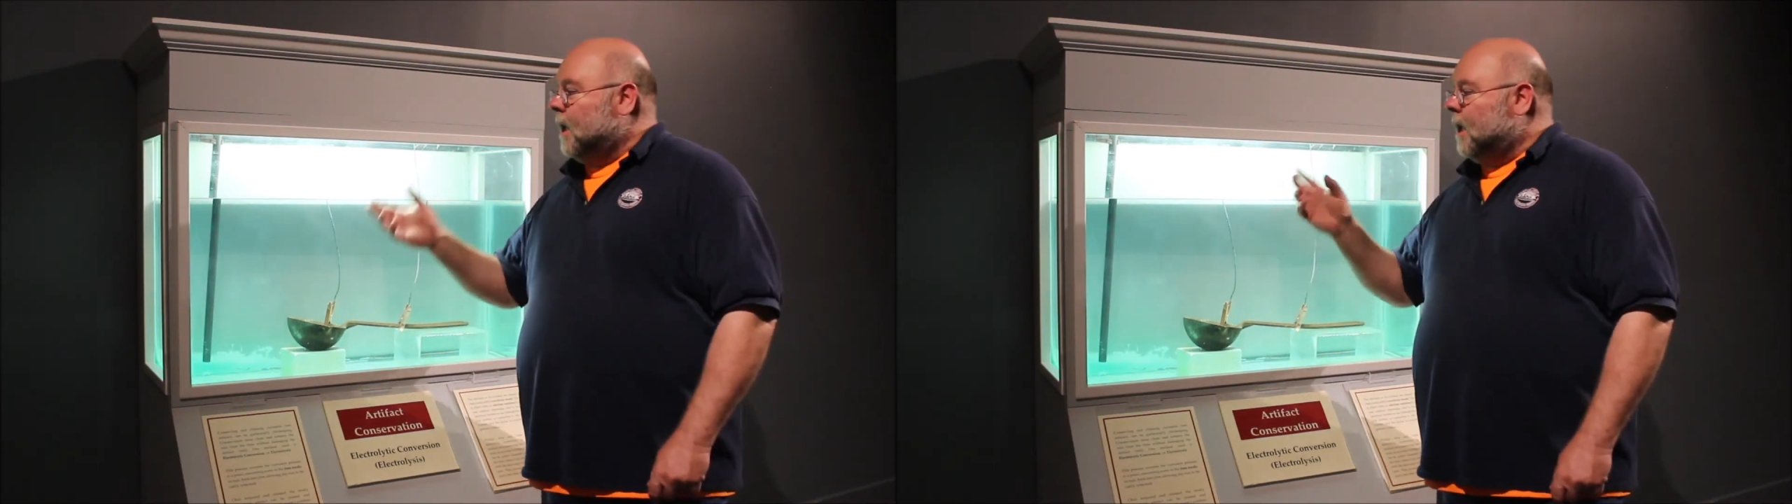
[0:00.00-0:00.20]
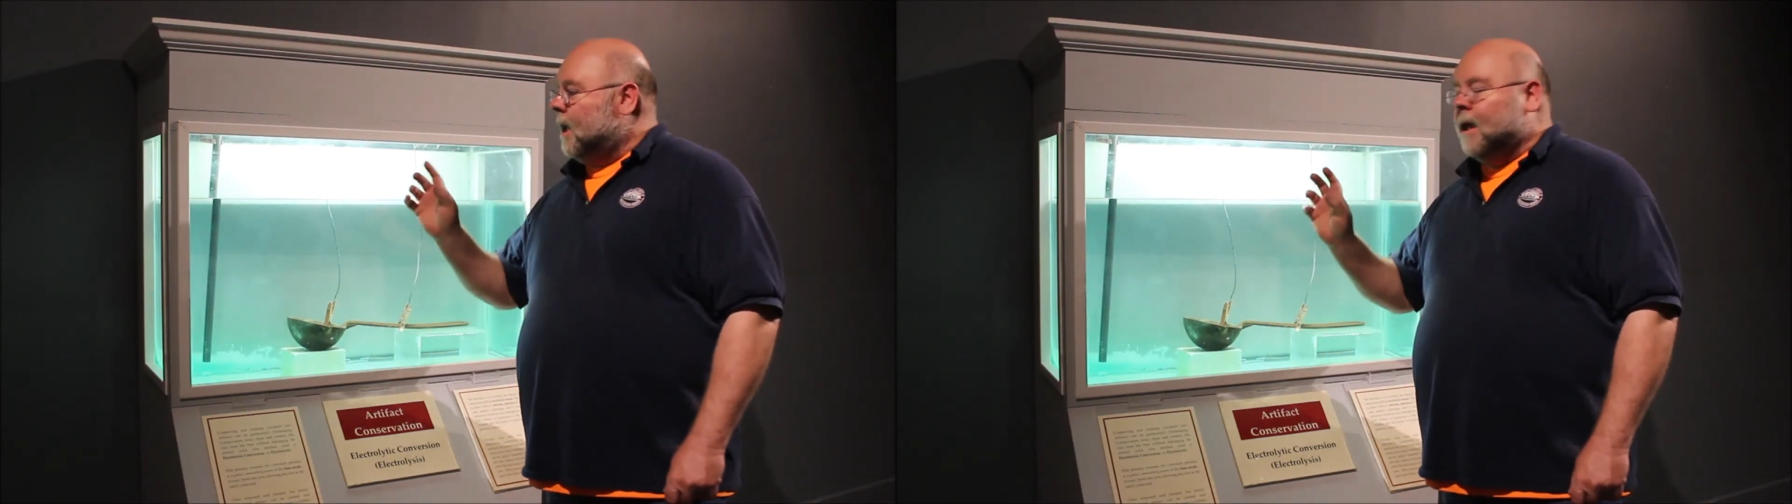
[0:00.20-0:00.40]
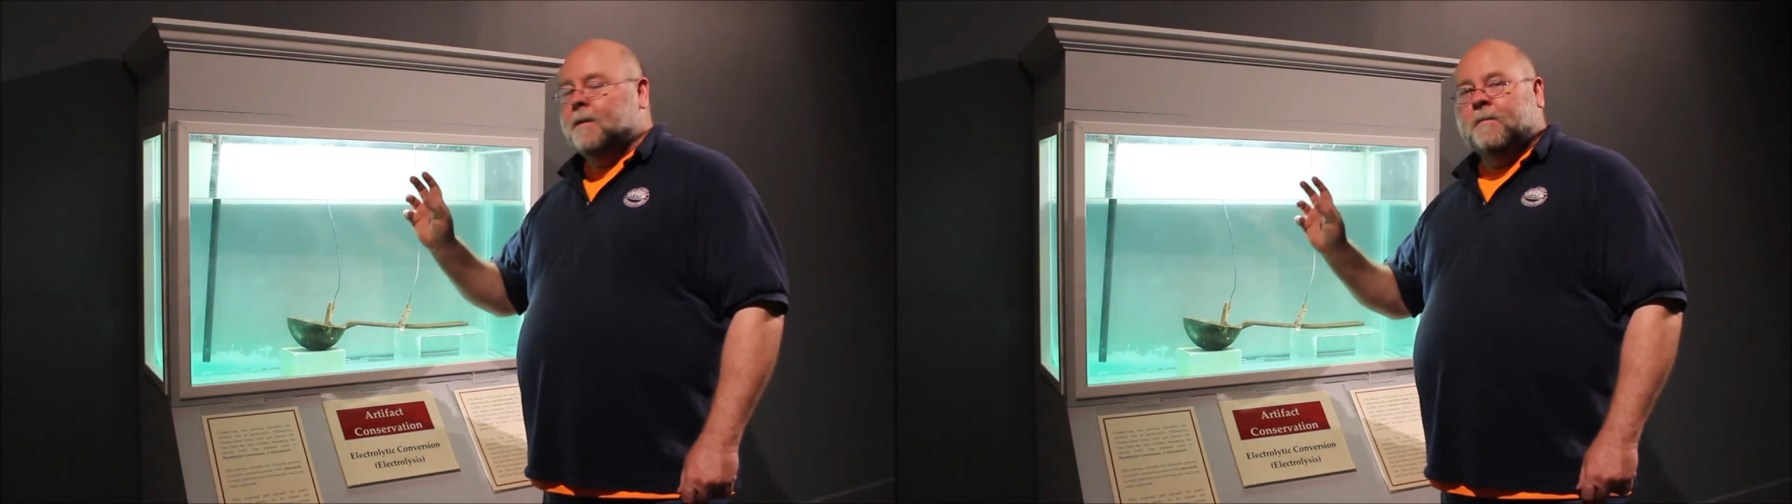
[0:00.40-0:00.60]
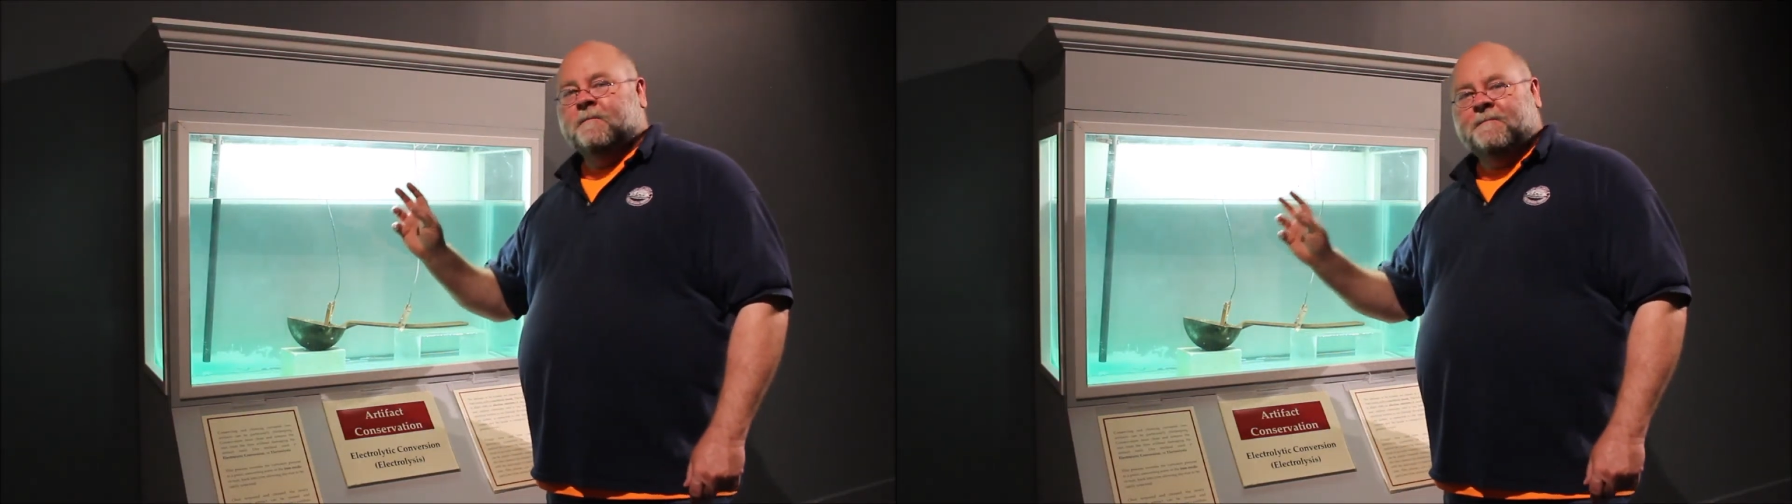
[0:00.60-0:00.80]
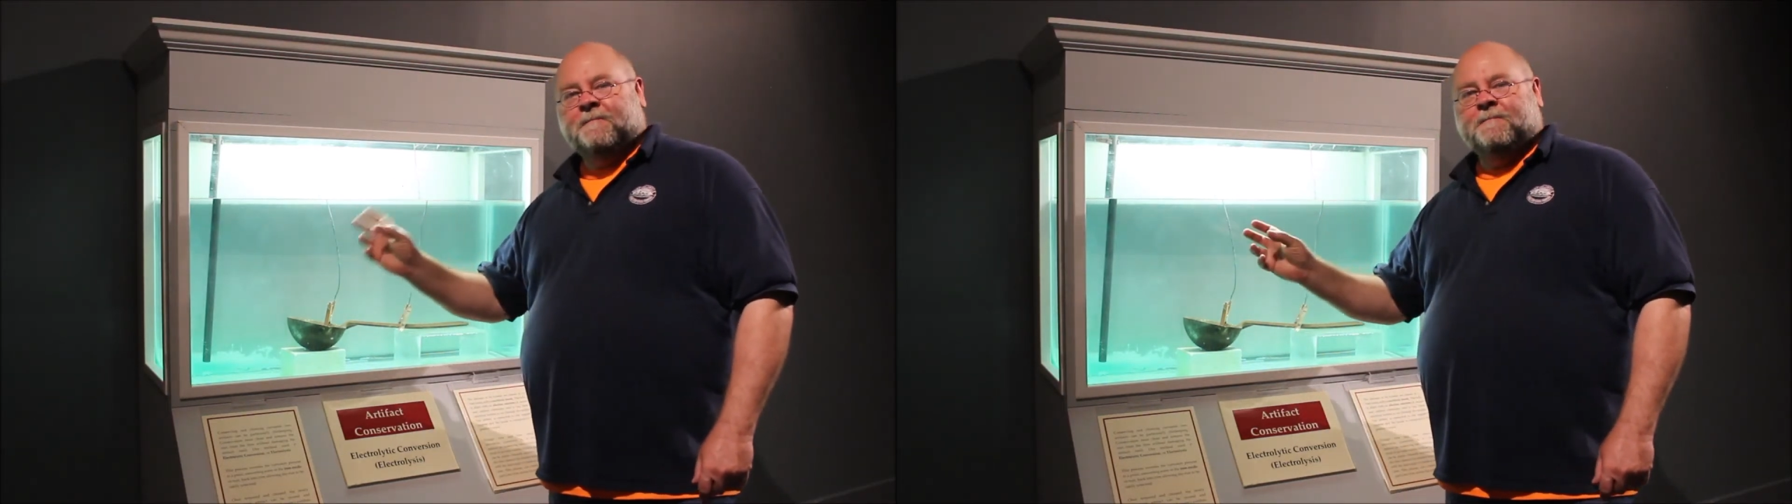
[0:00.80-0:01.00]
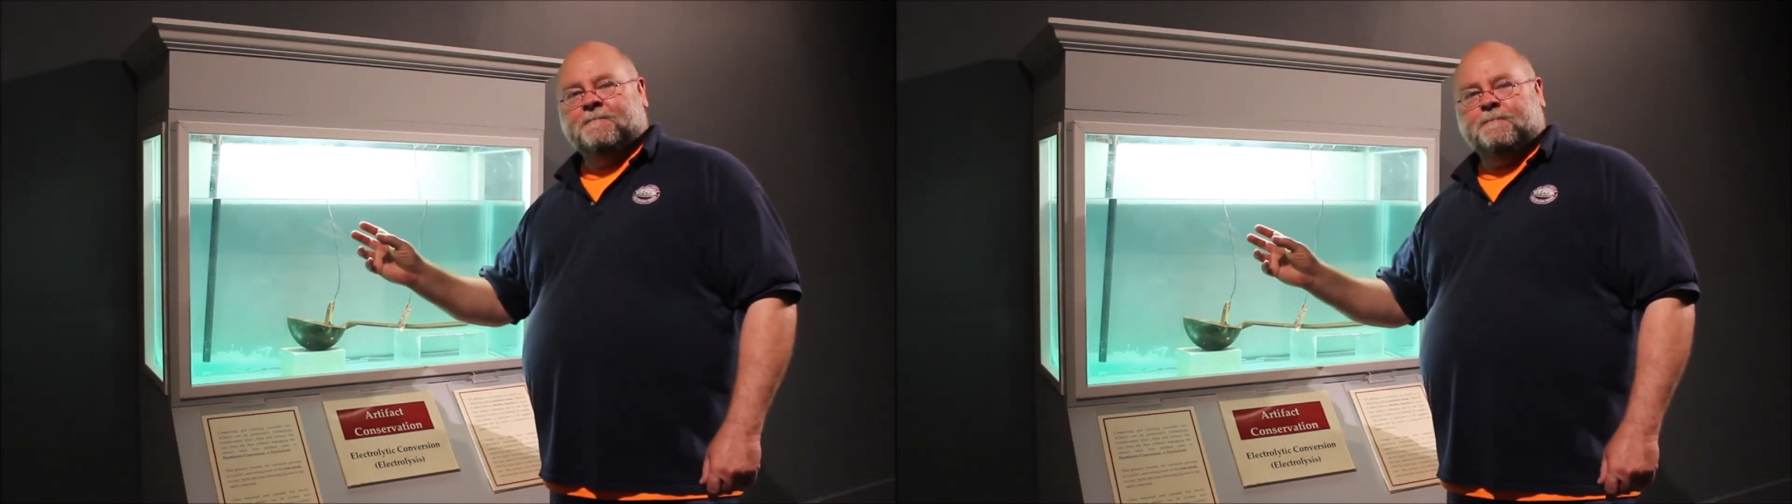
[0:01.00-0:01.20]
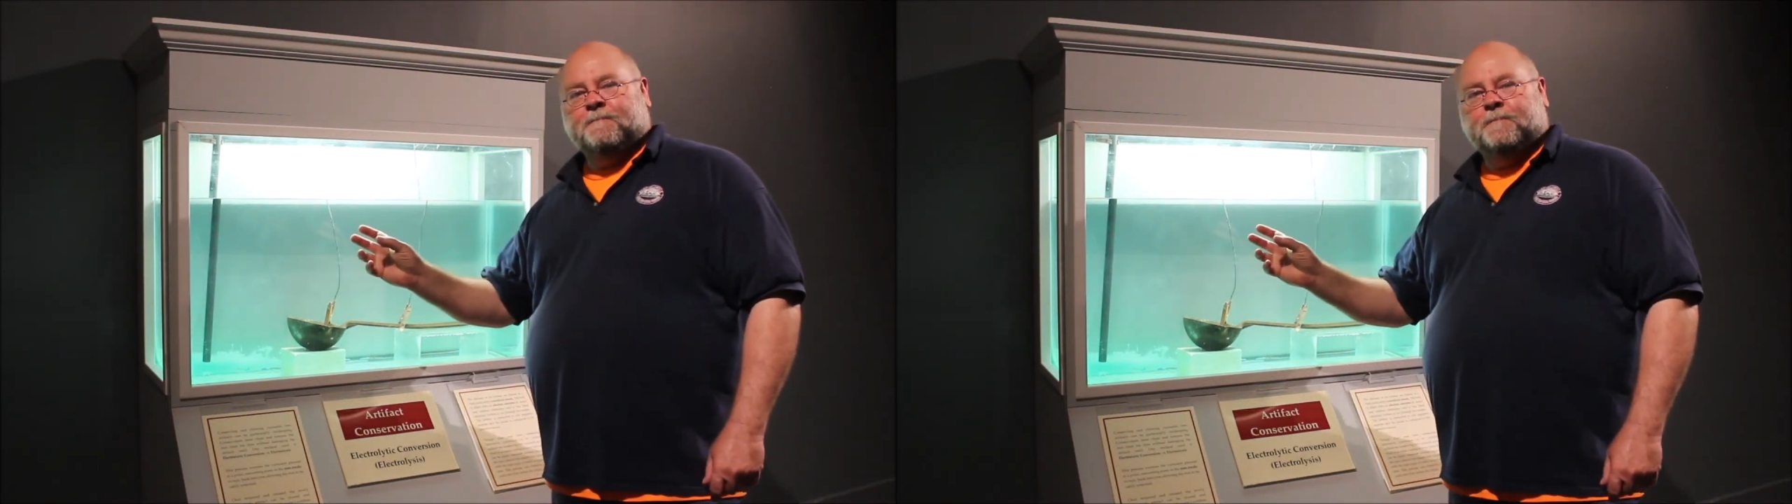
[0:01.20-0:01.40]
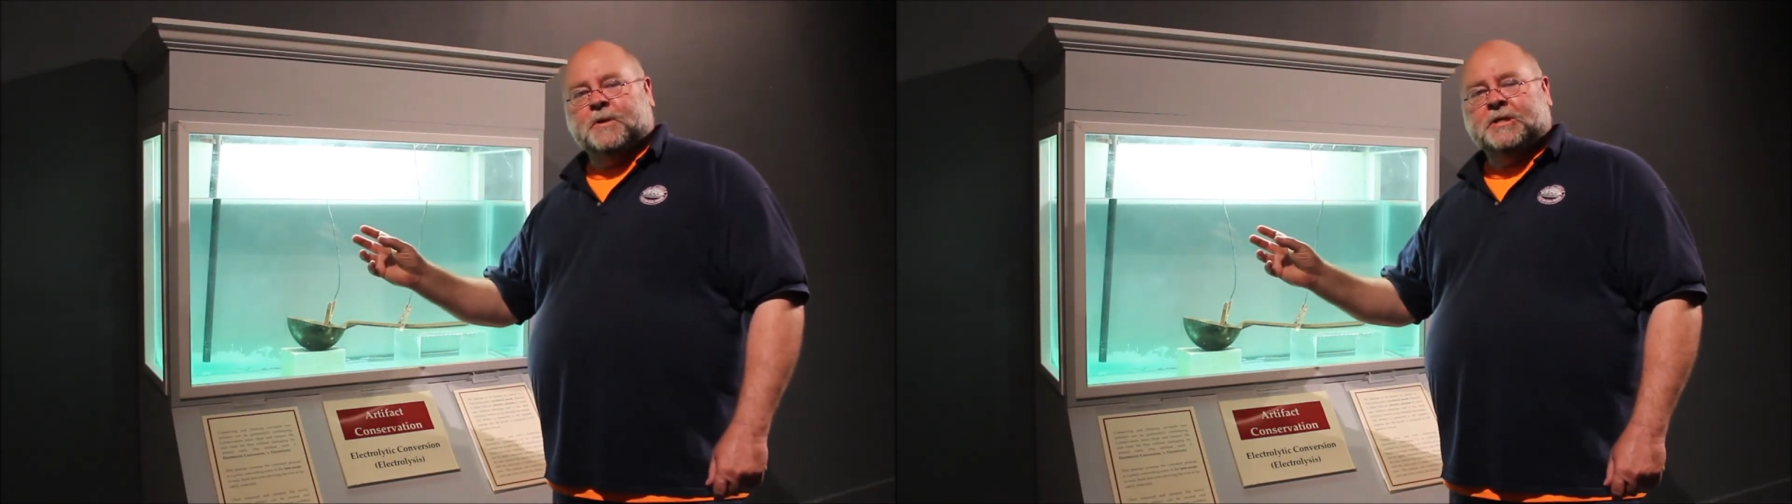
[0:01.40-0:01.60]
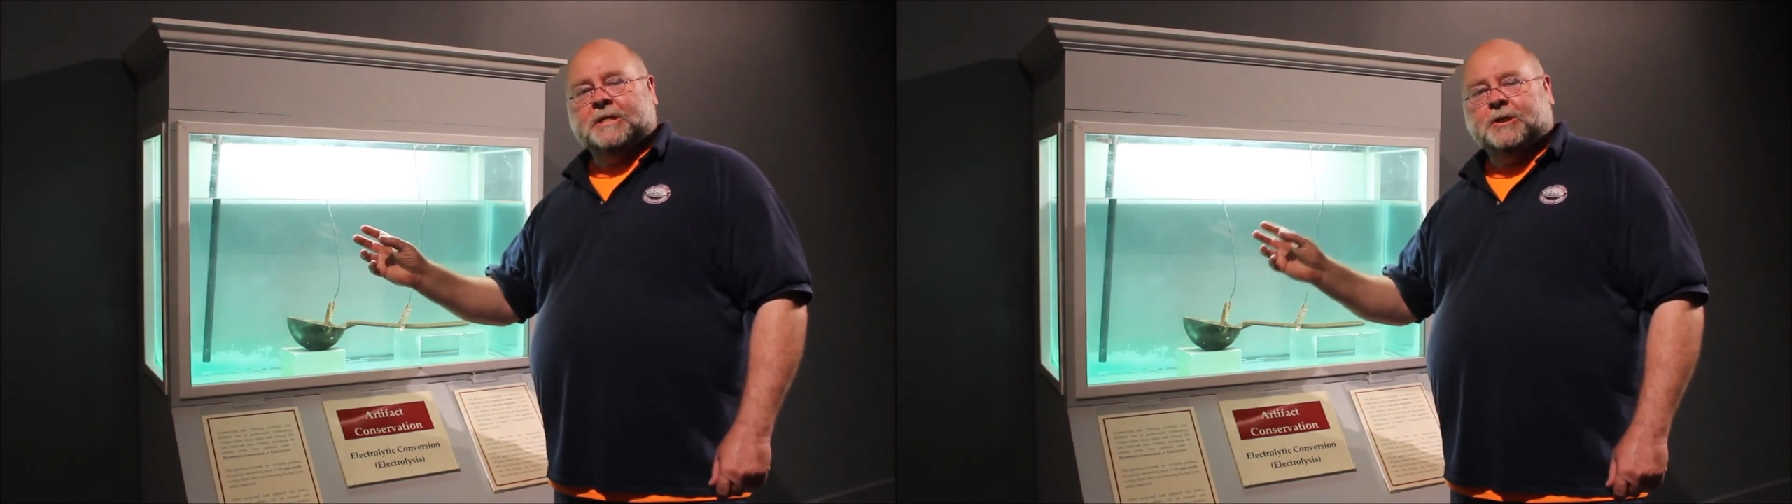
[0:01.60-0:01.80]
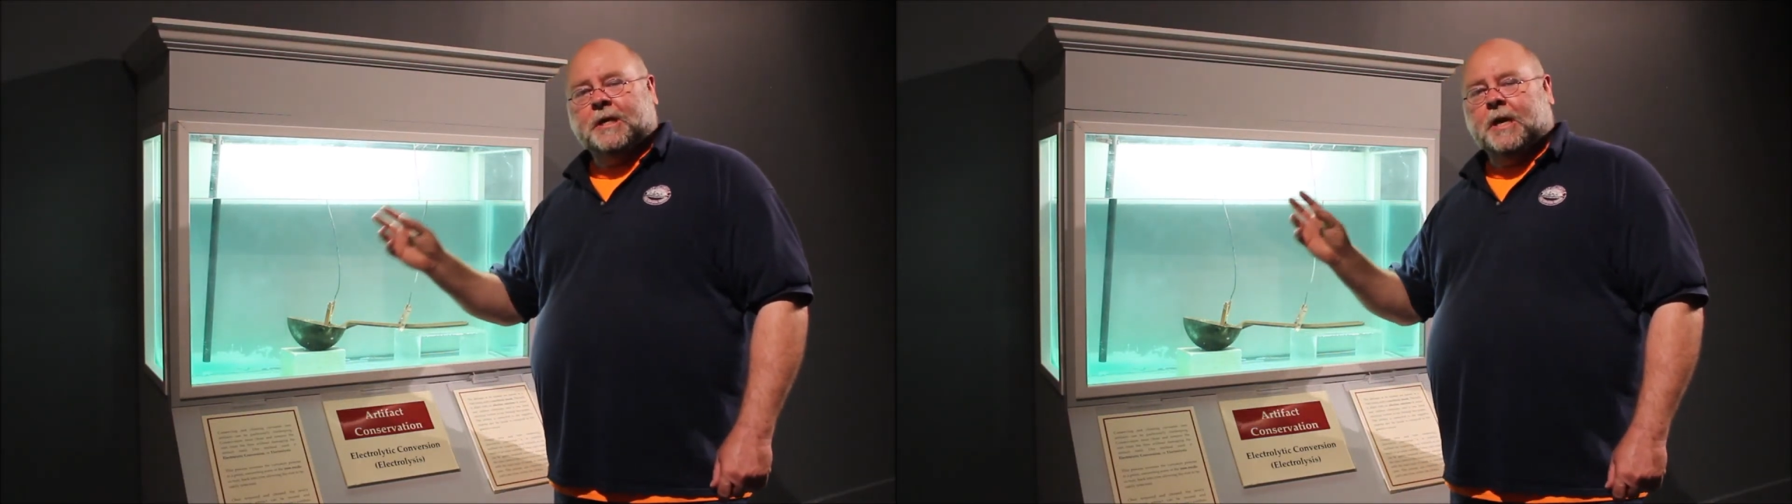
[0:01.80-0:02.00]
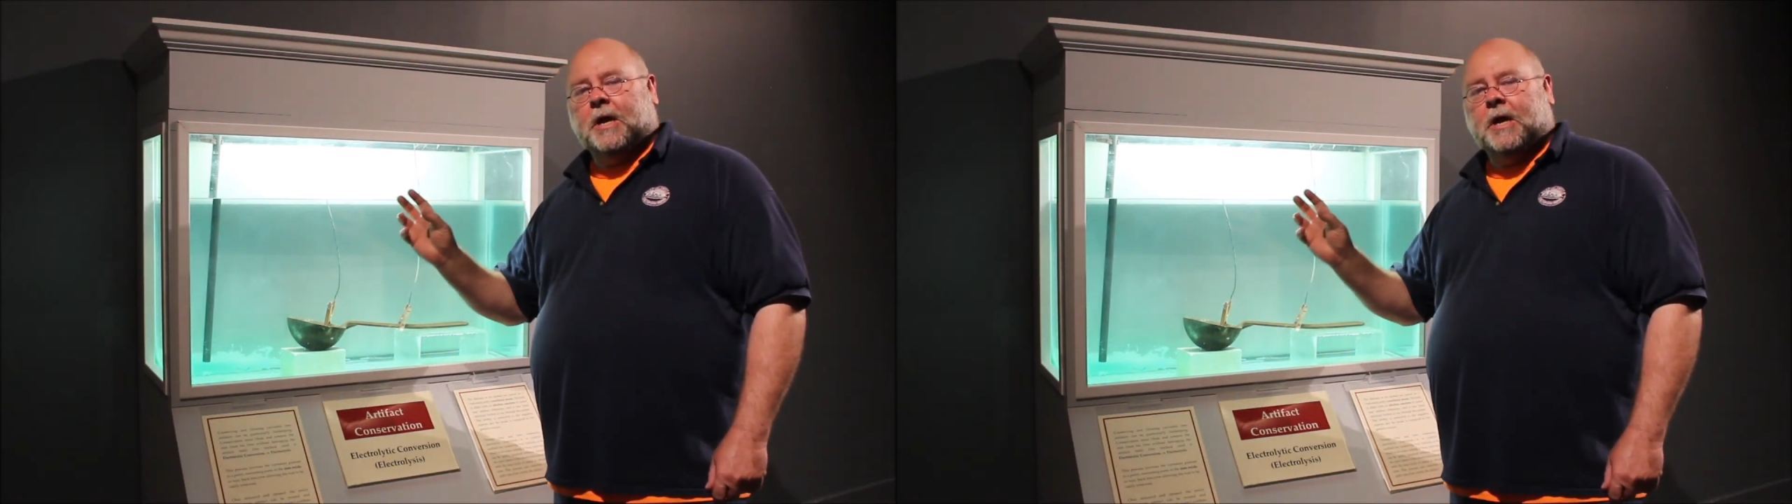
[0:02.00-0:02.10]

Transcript: and position